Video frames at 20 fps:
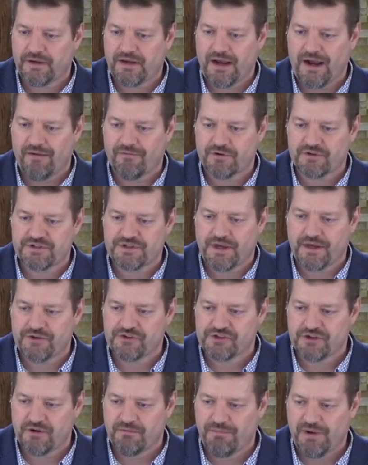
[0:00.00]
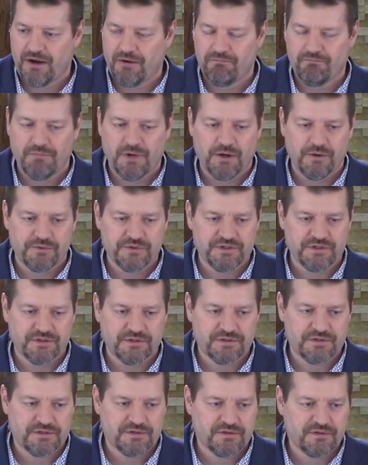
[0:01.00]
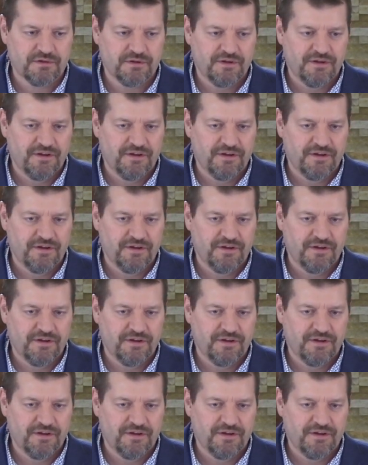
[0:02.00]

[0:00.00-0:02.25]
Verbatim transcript: conversation about Moses.